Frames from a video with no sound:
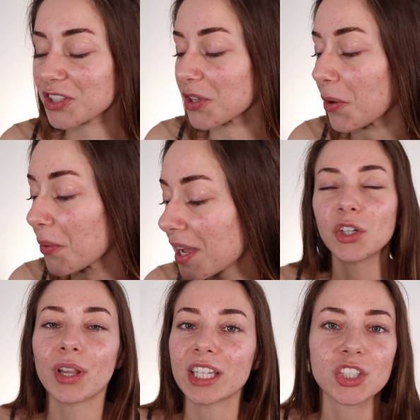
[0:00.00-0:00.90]
So, you
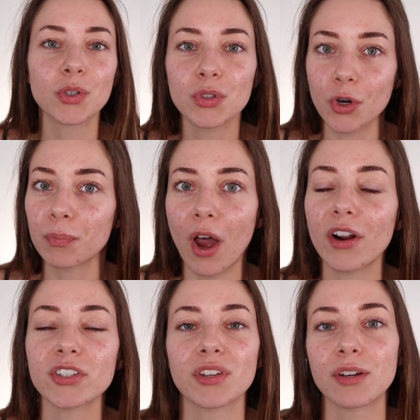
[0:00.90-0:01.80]
know, like she used her
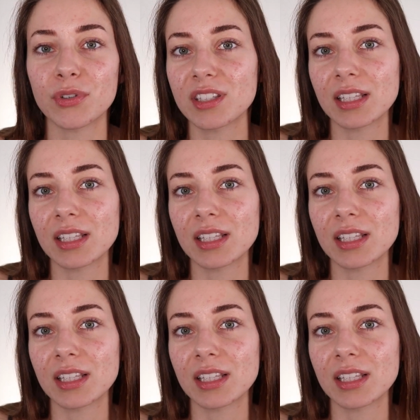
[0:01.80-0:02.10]
products on different